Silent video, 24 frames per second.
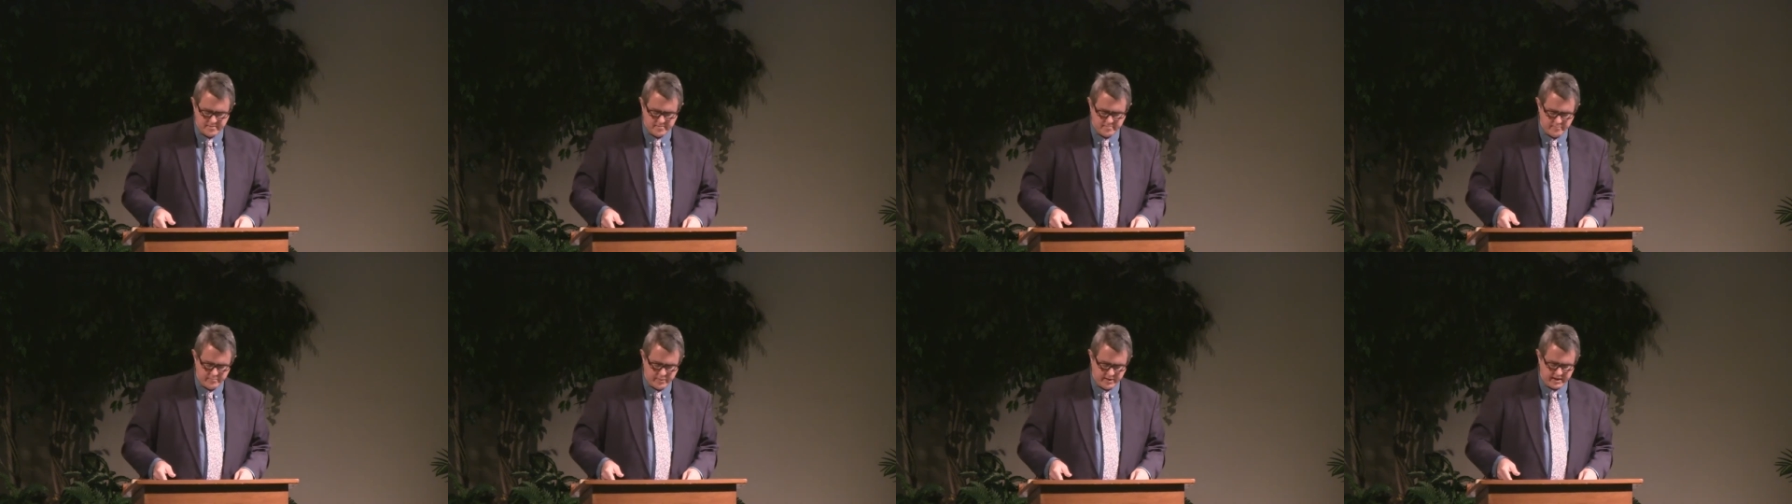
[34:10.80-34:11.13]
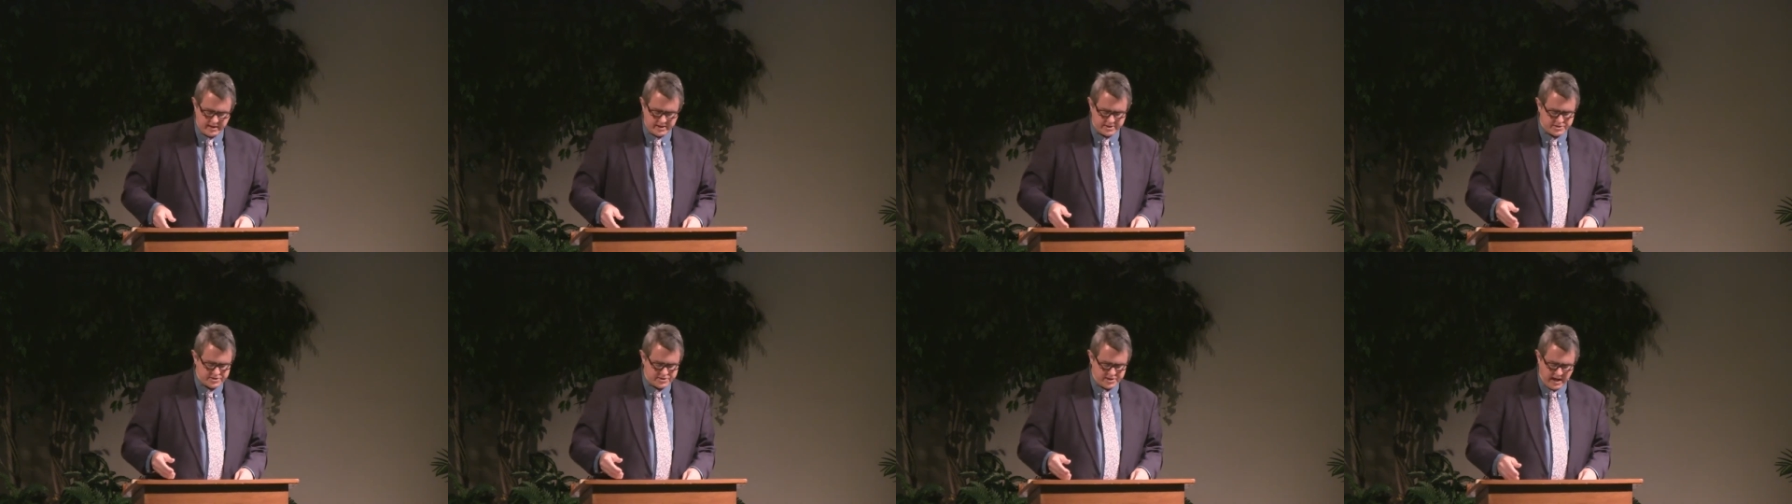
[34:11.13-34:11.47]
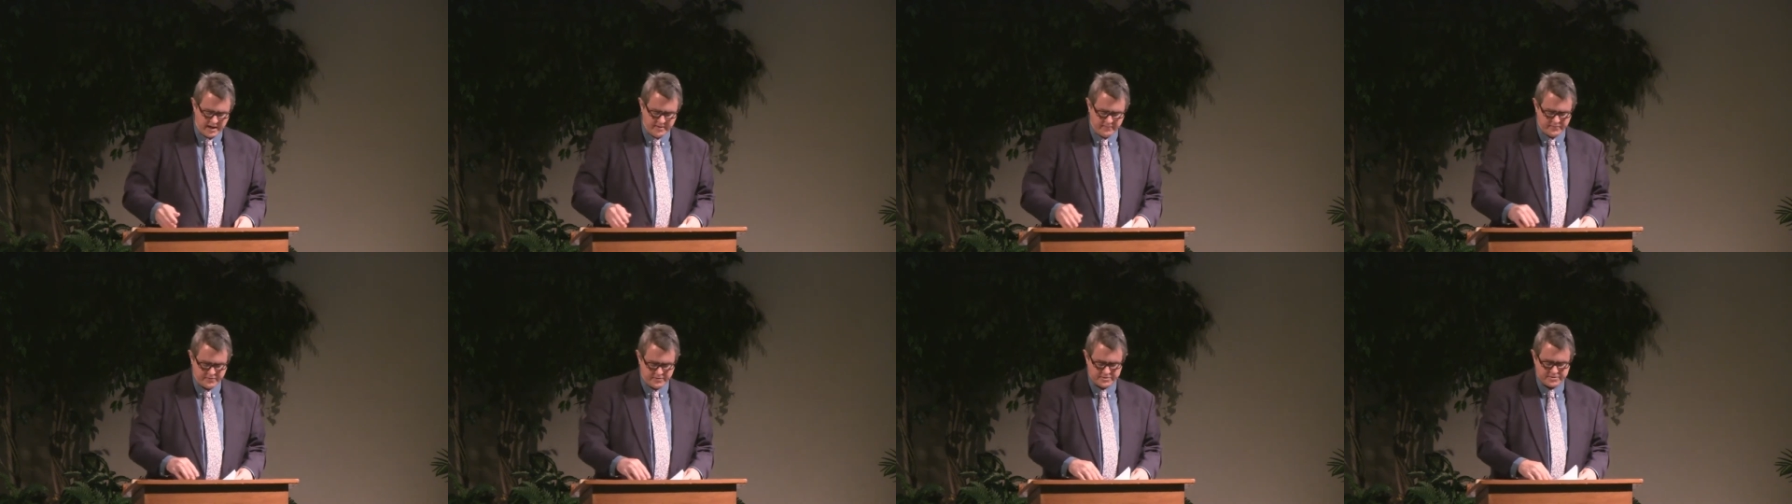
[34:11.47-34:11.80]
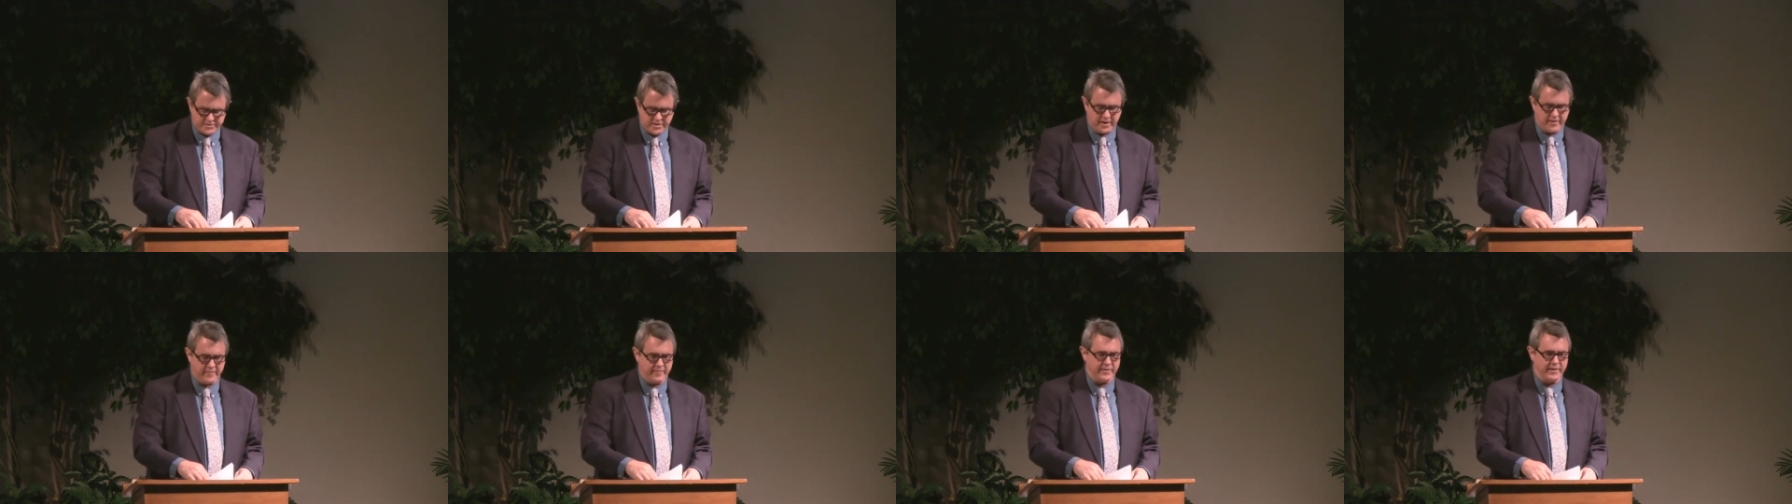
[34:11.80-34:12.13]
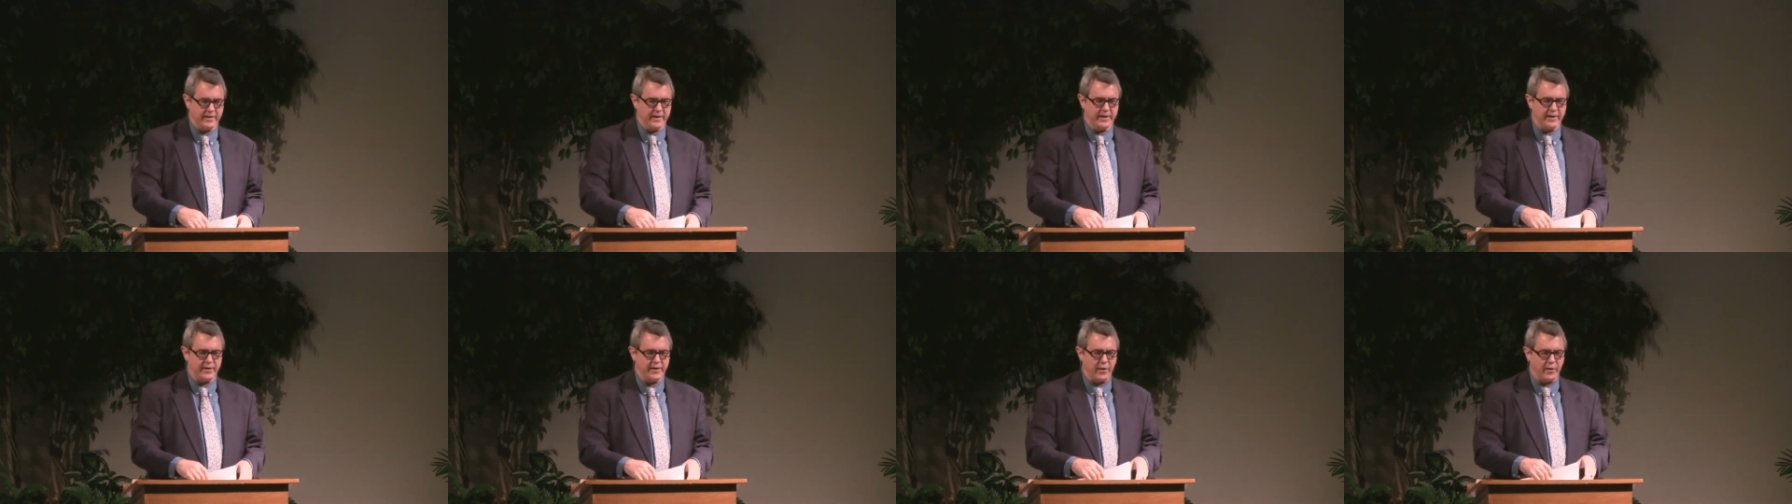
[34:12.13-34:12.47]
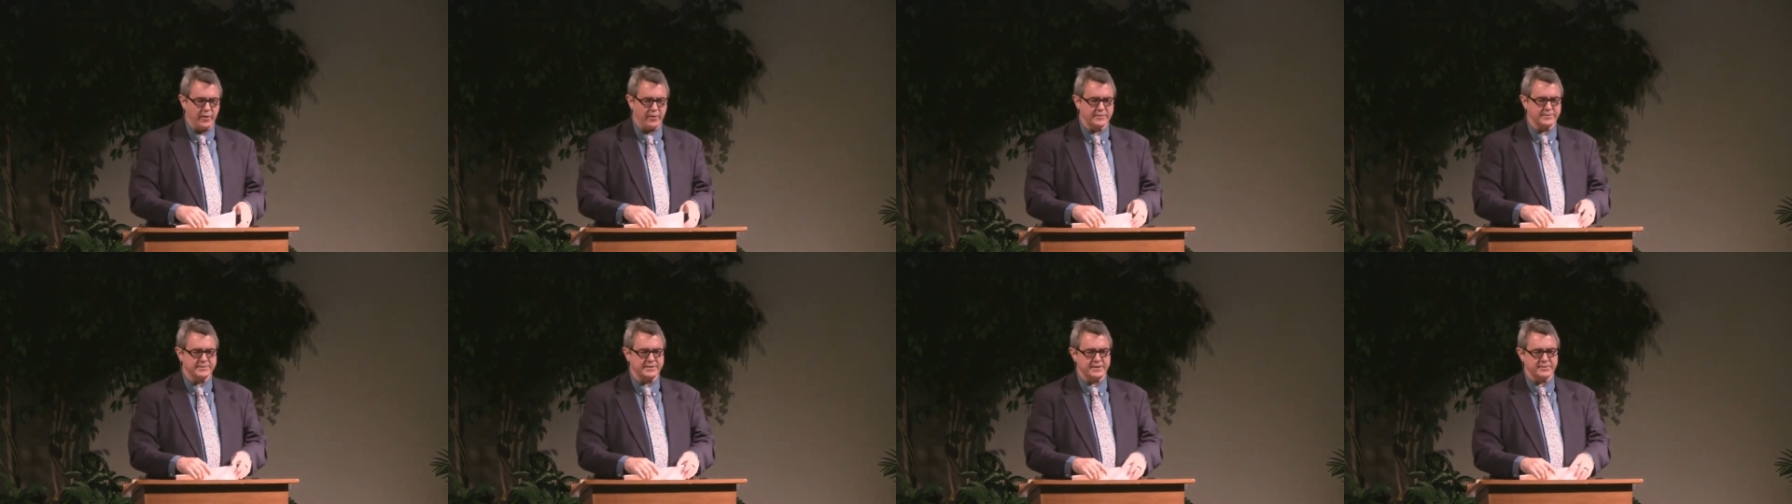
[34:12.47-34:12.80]
but a shameful servant
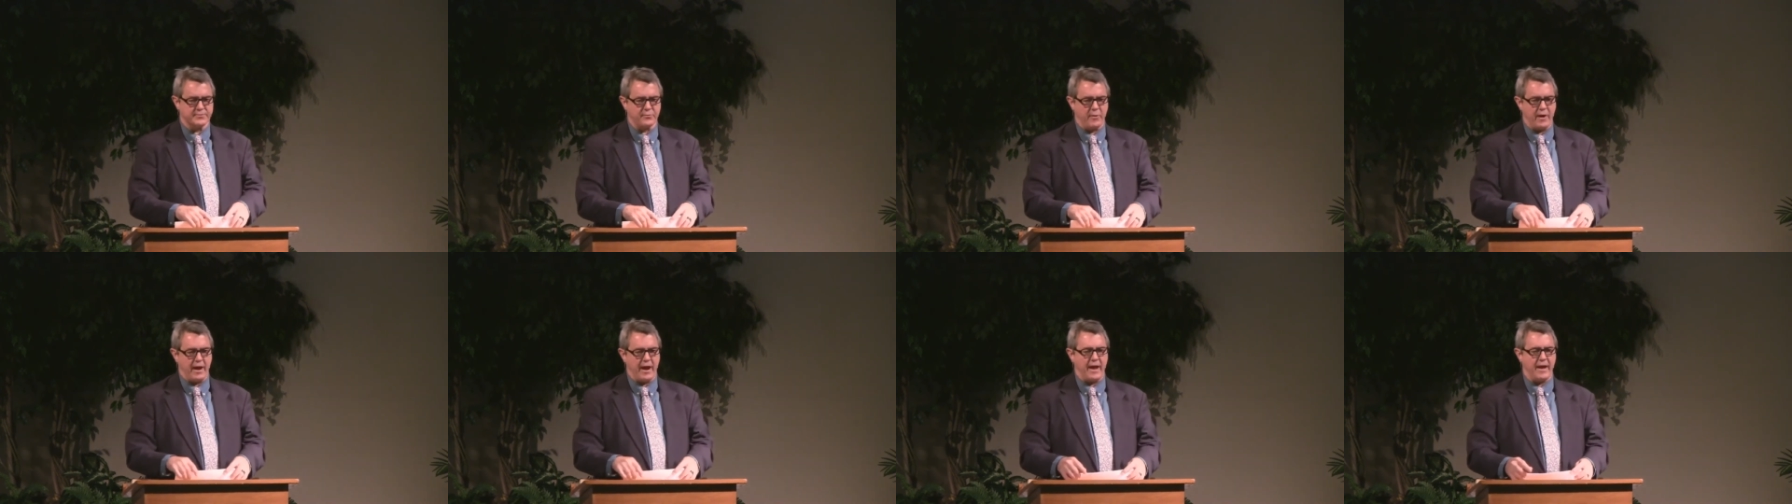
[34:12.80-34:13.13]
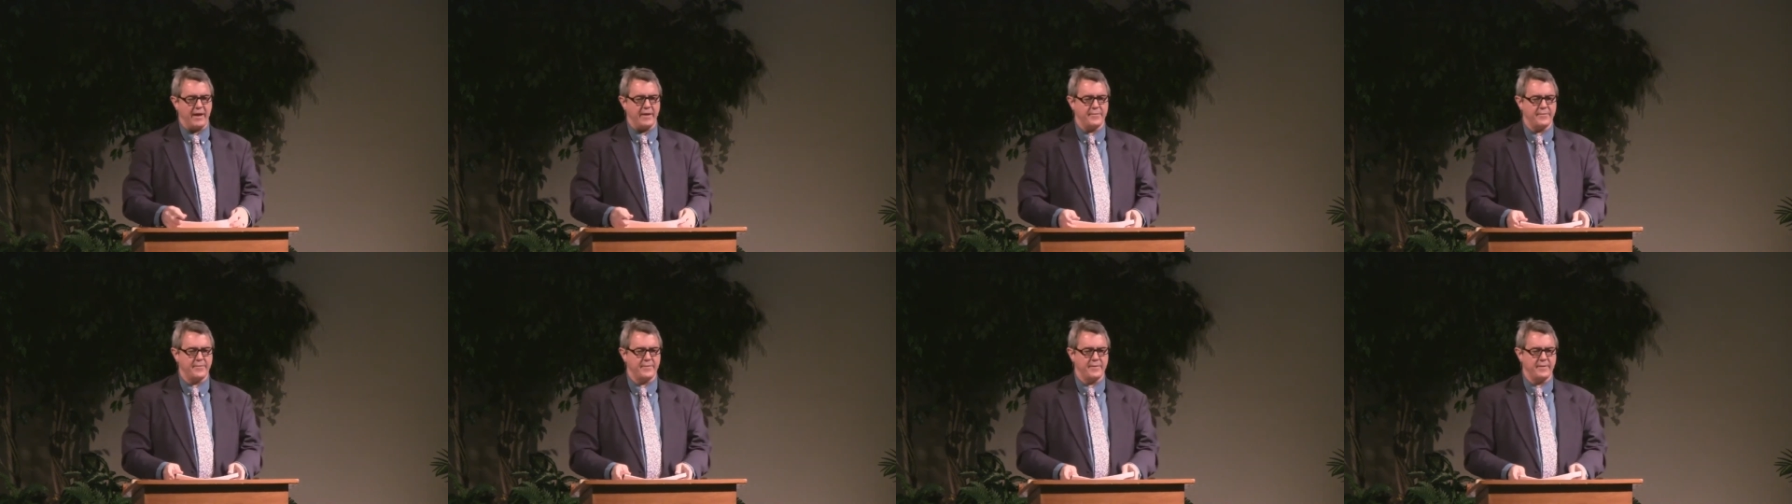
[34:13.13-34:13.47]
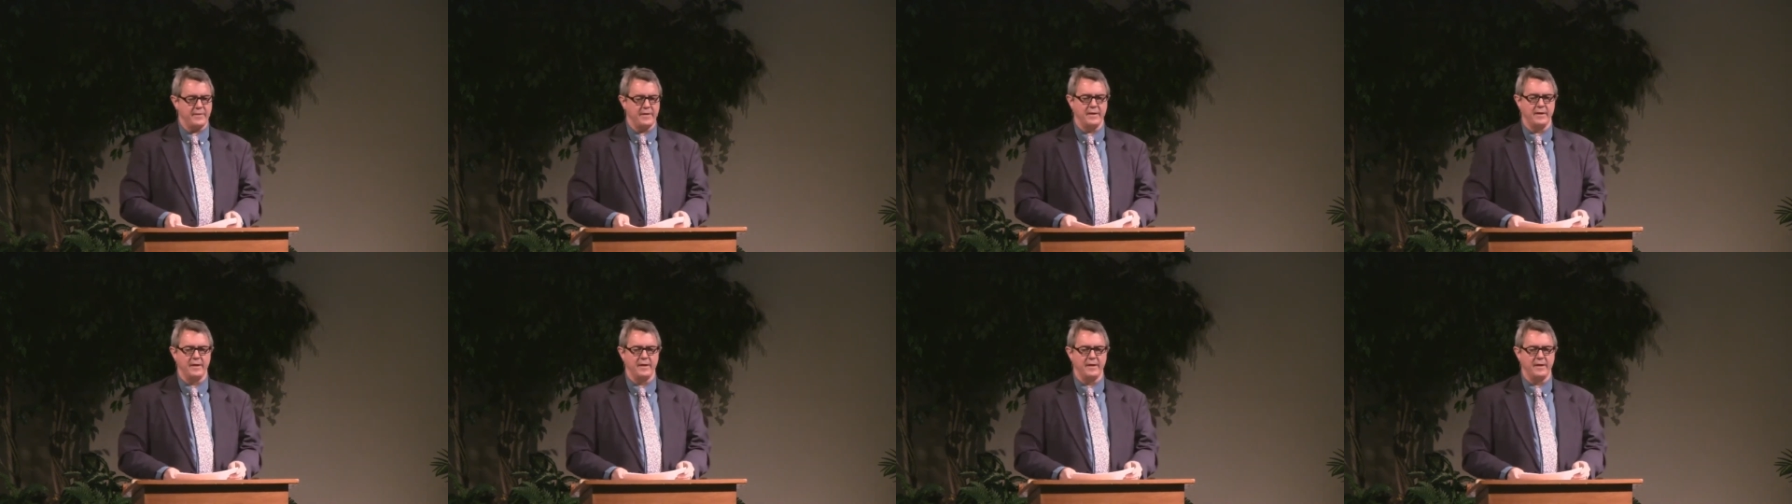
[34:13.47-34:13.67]
incurs his wrath.